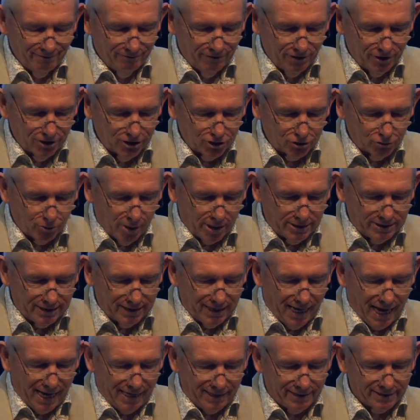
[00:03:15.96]
Verse
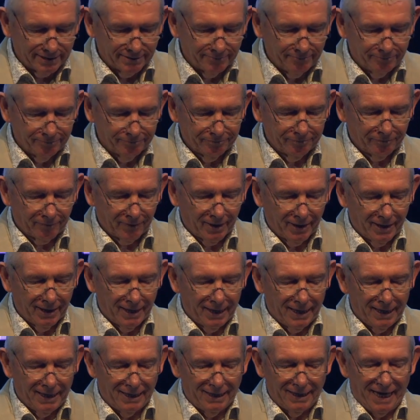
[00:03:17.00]
28.
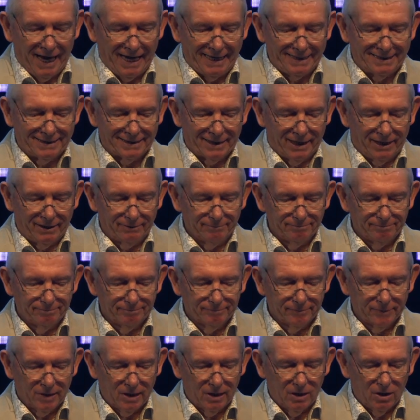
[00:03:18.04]
Later,
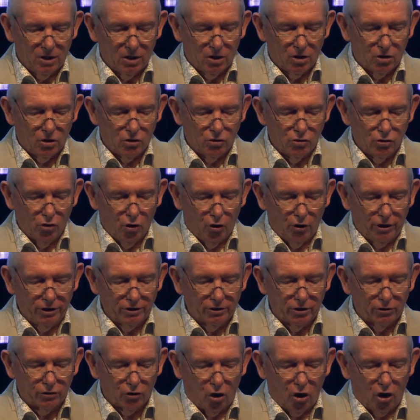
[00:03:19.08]
knowing
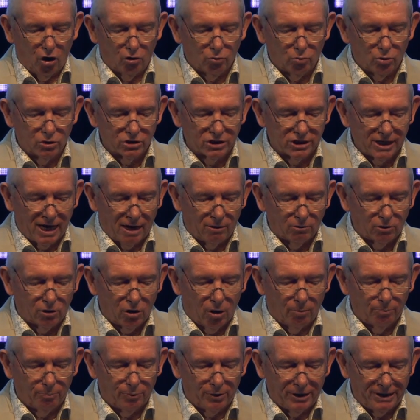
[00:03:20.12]
that all was now
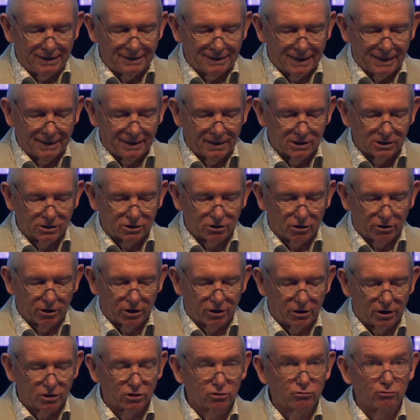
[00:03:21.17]
completed and so
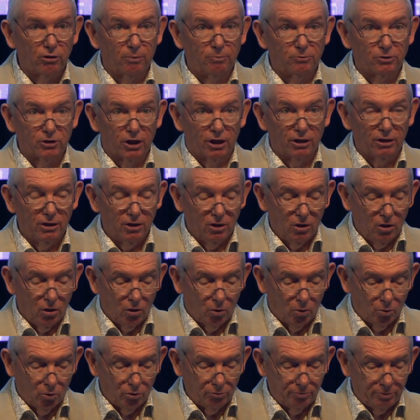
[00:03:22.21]
that the scripture
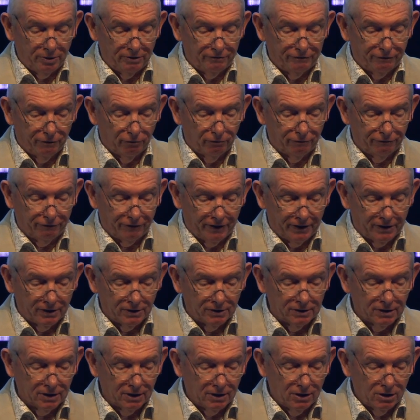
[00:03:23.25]
would be
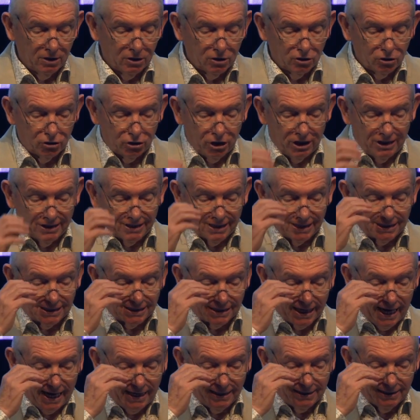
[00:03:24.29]
fulfilled, Jesus
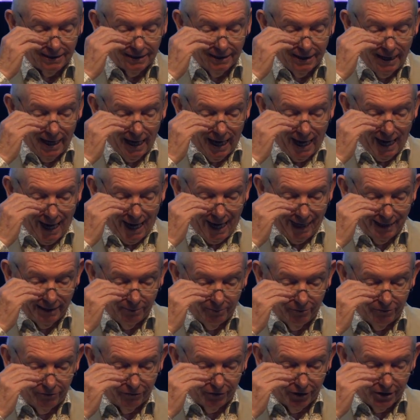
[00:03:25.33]
said, I
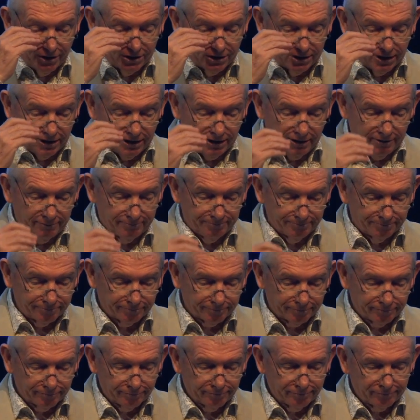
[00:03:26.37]
am thirsty.
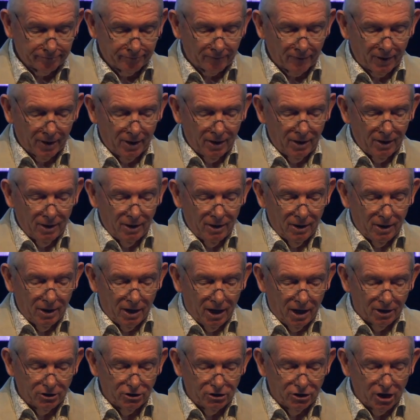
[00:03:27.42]

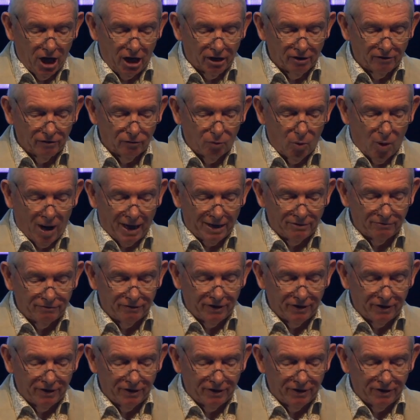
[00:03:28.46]
A jar of wine